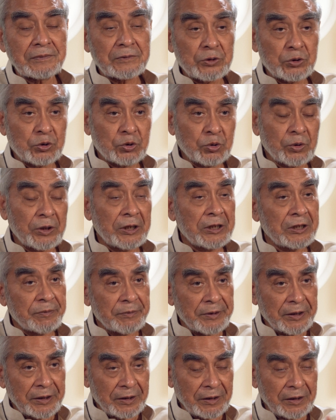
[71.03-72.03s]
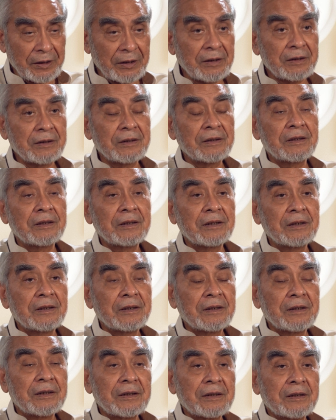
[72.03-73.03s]
So ultimately,
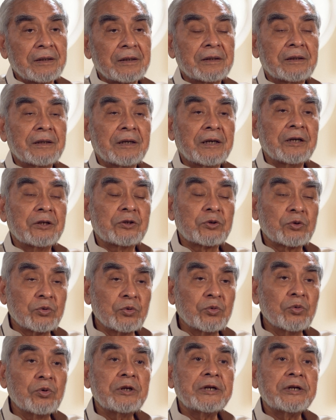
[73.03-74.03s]
the school